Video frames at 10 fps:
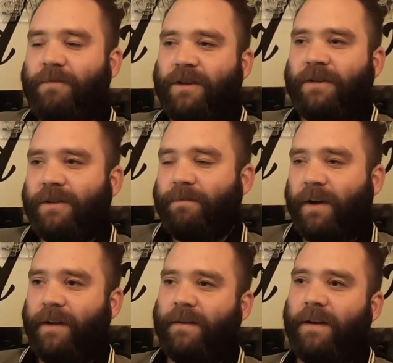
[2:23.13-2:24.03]
be
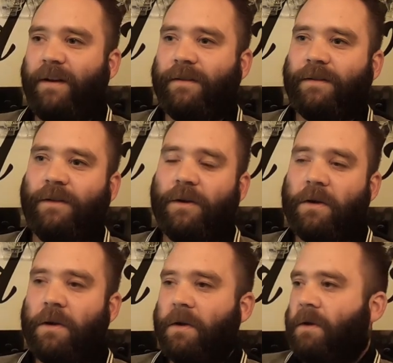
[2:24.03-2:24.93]
independent
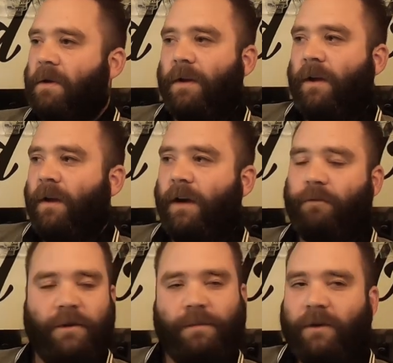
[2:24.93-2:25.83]

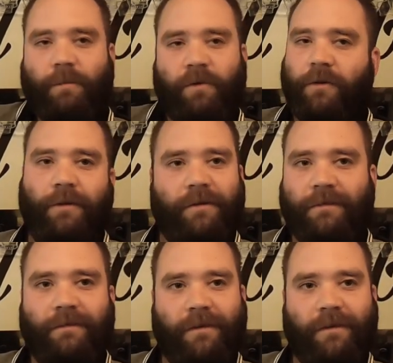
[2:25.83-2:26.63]
and respect the product.